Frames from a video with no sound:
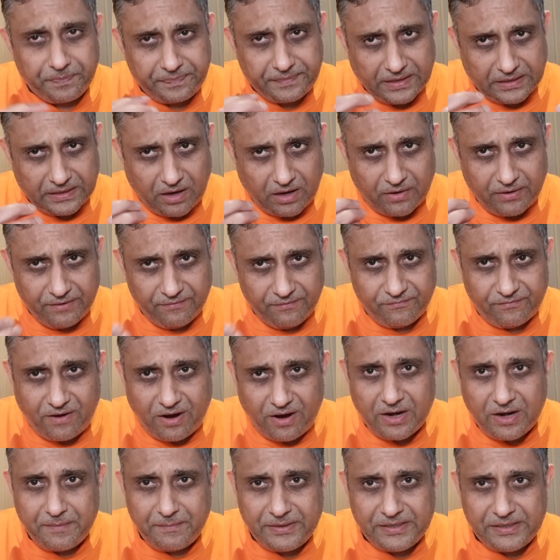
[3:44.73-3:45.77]
that our
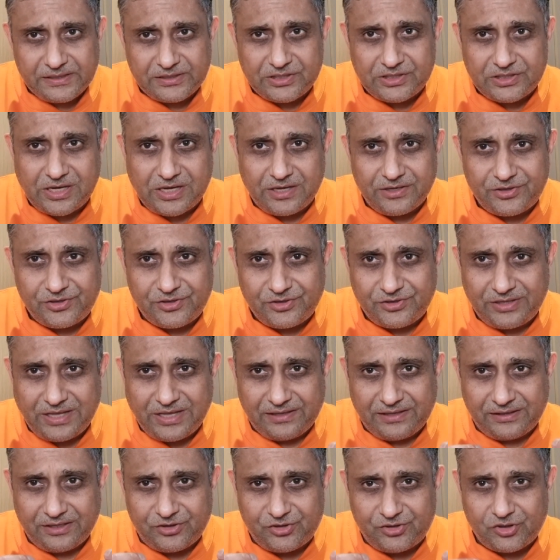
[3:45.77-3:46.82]
environment is such
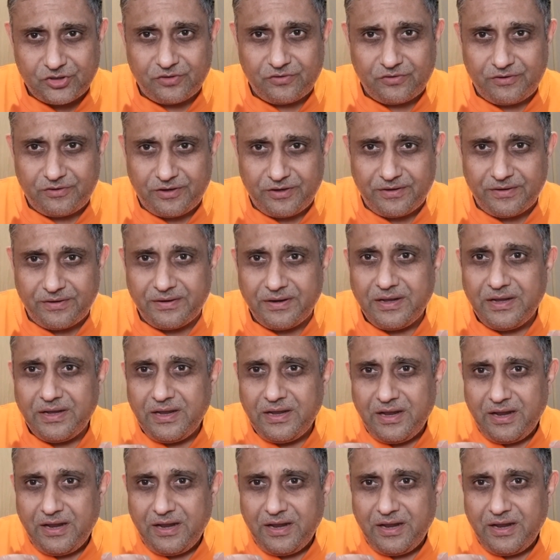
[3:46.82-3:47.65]
that the children,